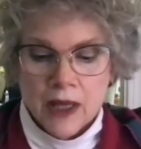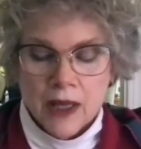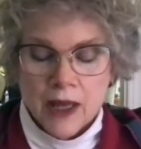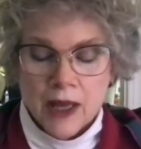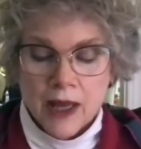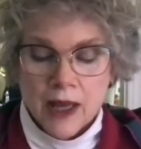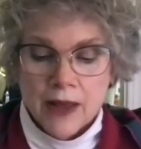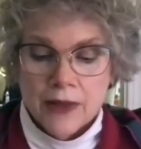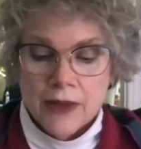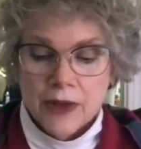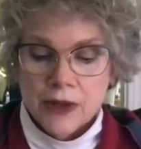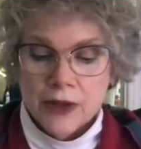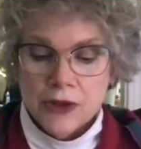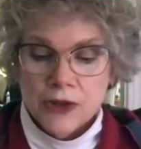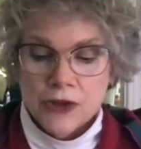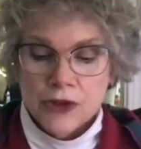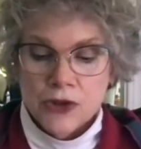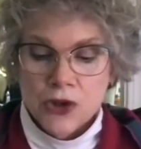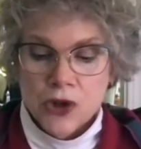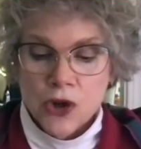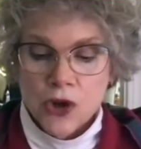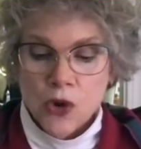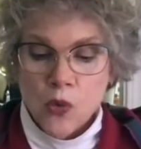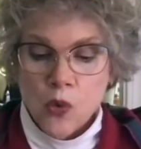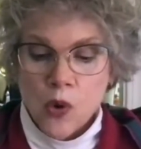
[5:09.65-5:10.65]
and there's
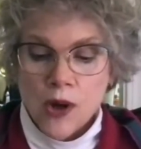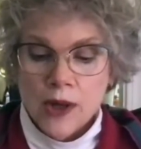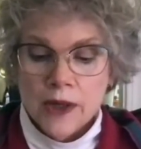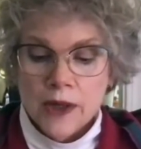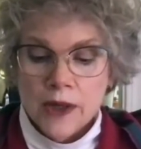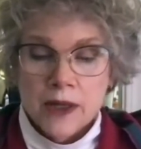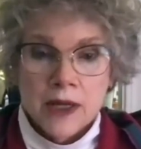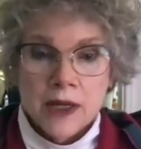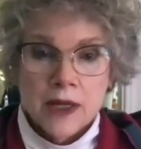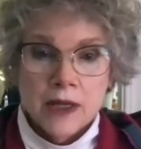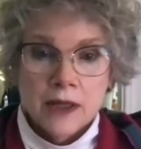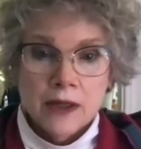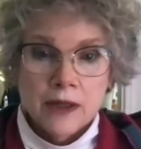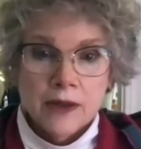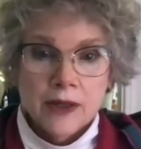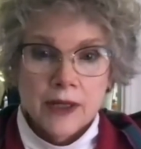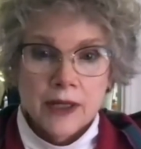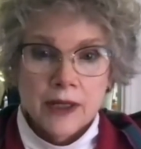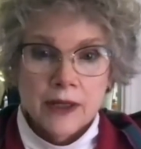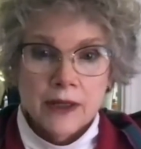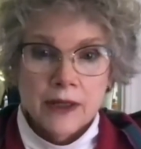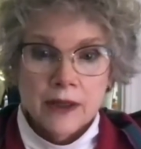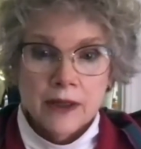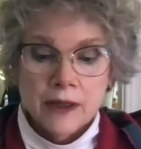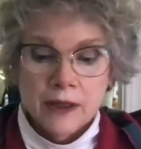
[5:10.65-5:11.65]
no one near
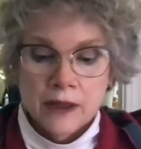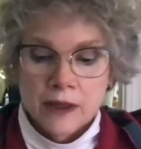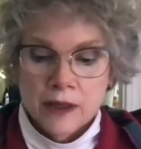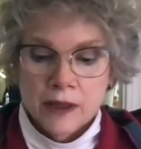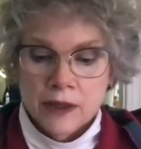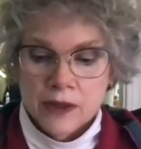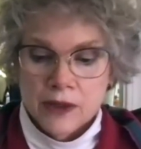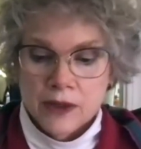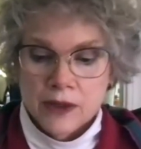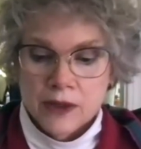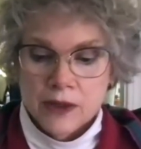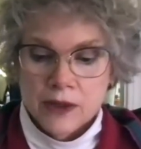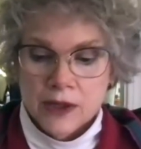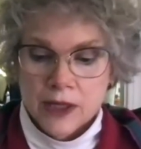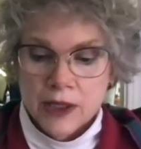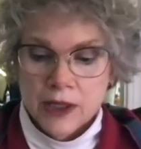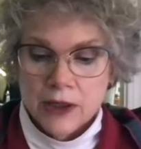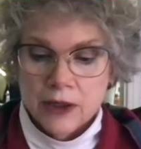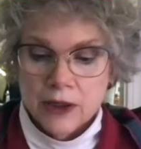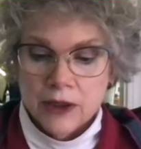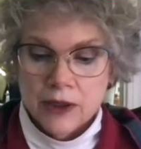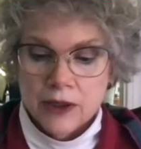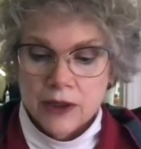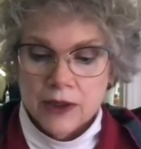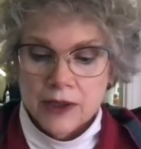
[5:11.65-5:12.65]
then to
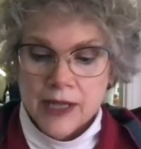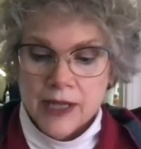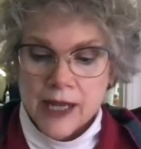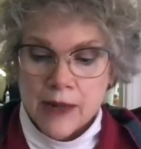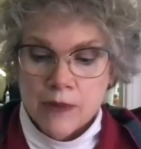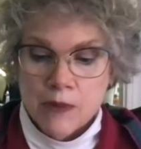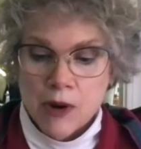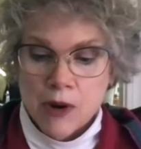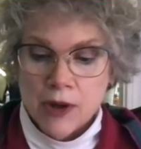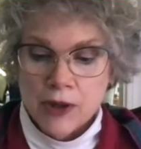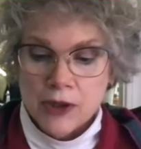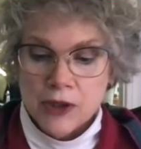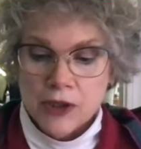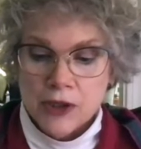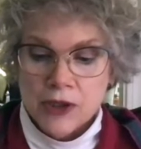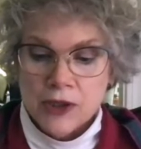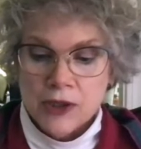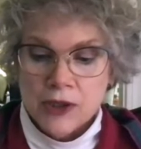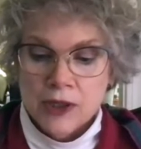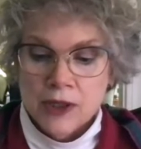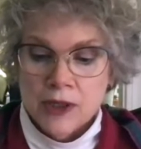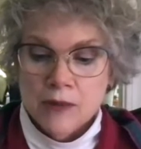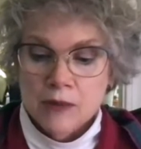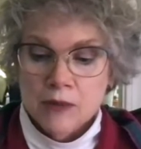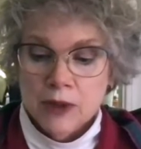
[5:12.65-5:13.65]
hear Tamar's
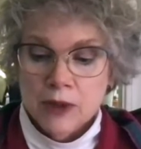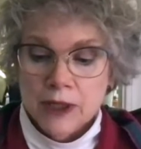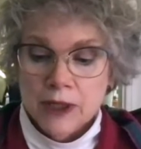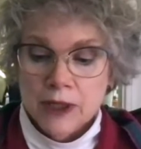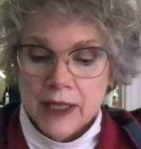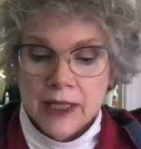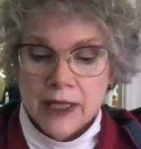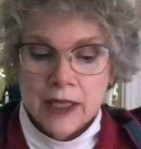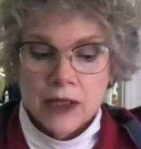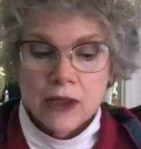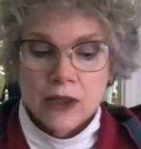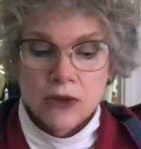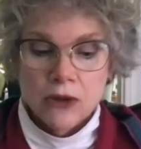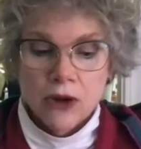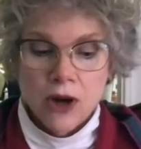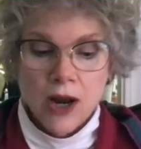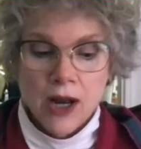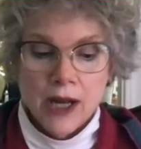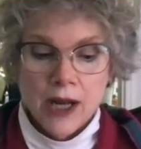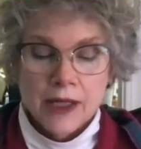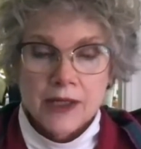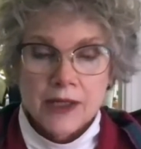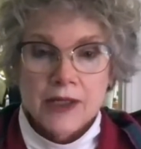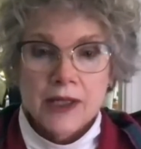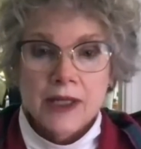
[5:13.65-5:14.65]
pleading
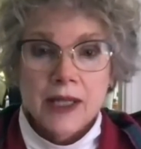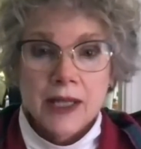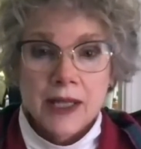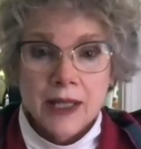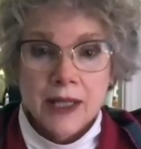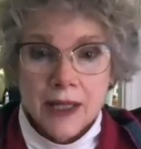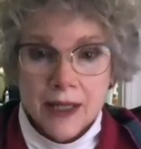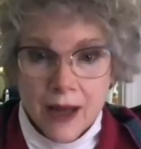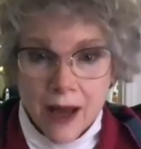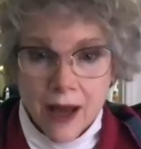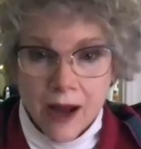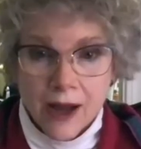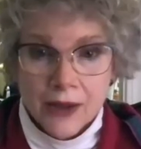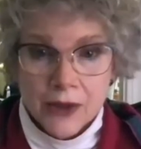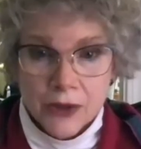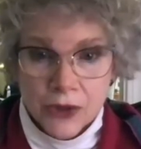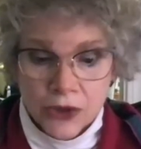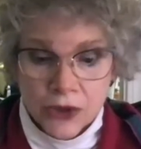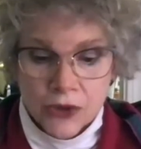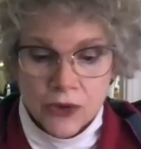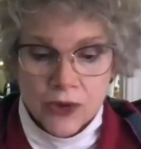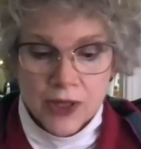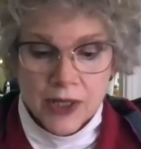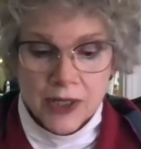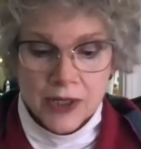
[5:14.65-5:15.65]
cries that he not
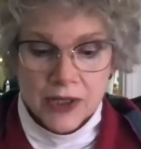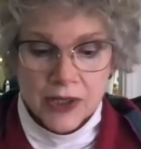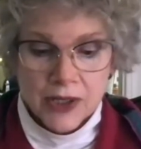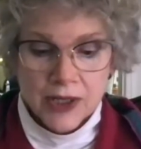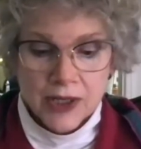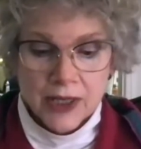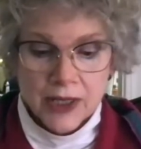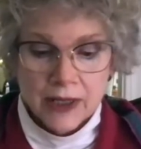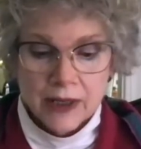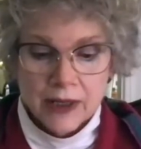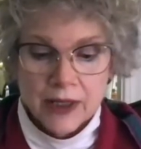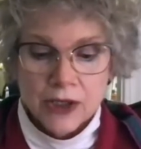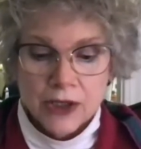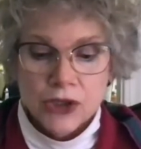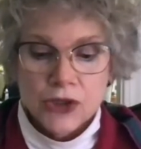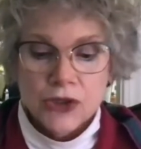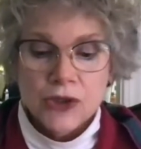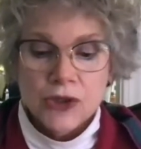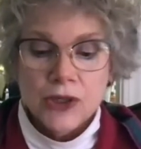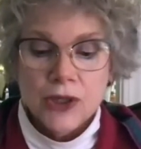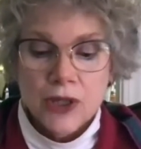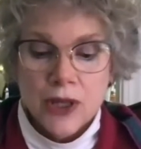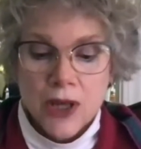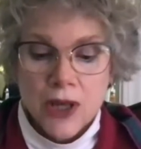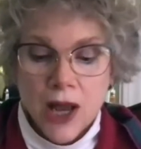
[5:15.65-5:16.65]
do this thing that should
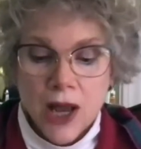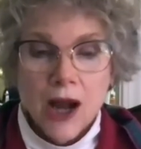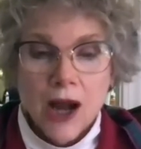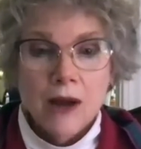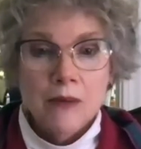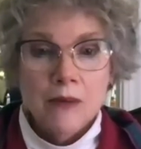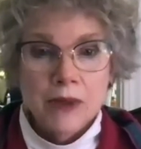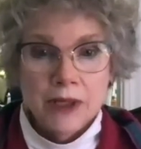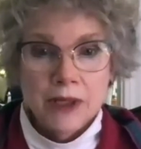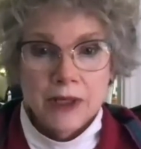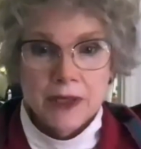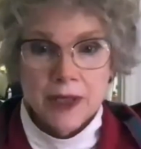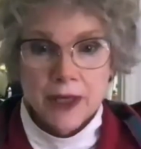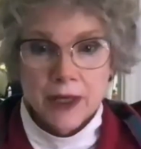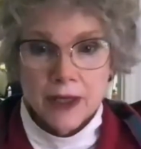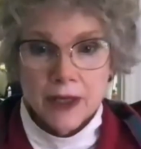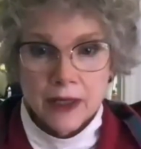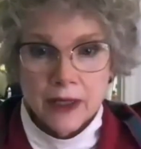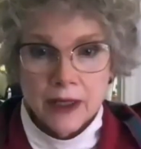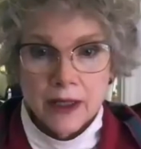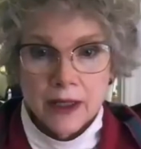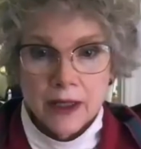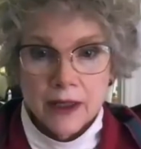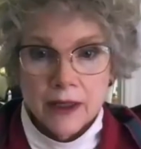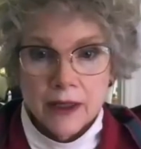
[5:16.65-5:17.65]
not be
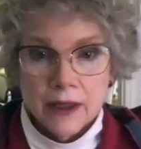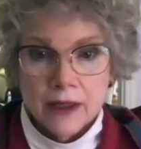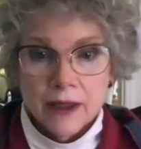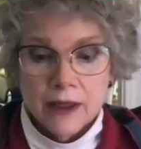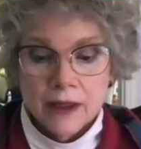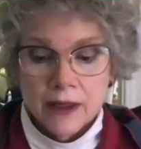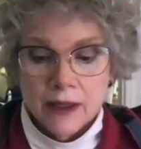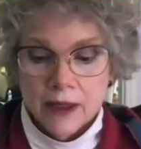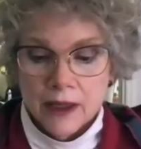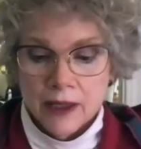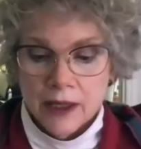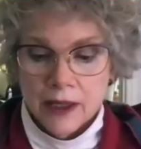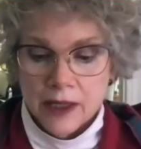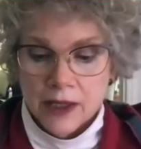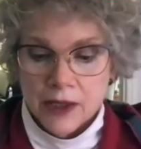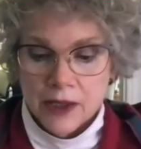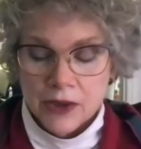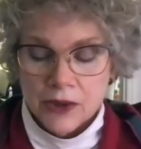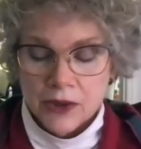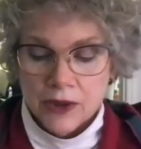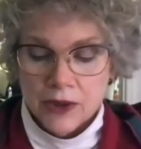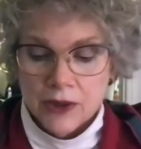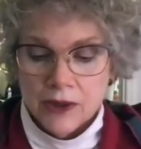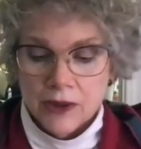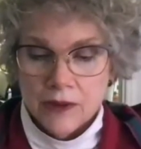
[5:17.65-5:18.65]
done in
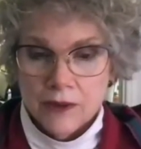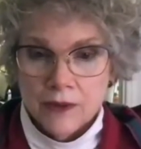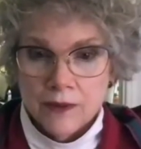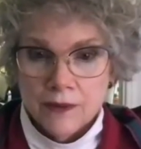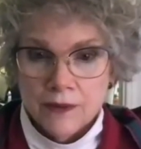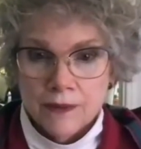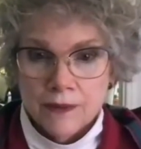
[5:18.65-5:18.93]
Israel.